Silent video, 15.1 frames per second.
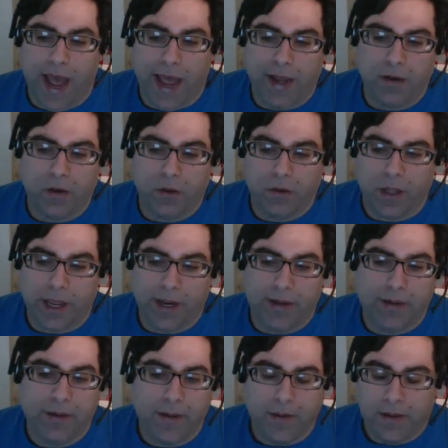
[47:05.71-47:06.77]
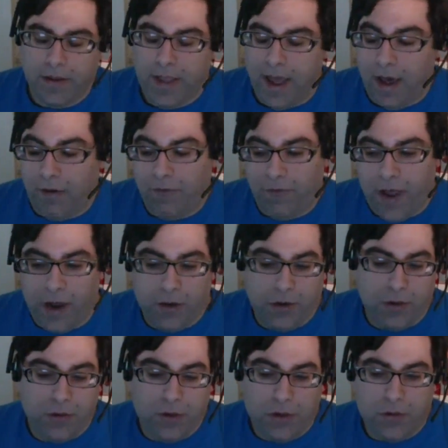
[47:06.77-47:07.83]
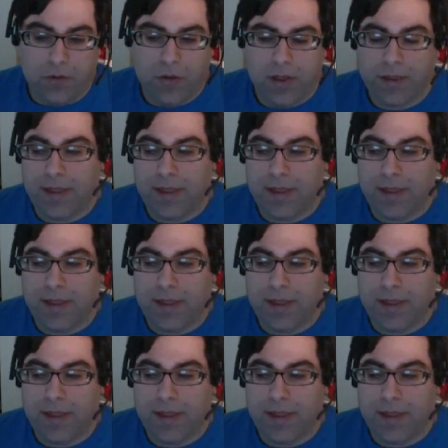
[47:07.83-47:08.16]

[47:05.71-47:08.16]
I don't like, yeah, I'll fire you too.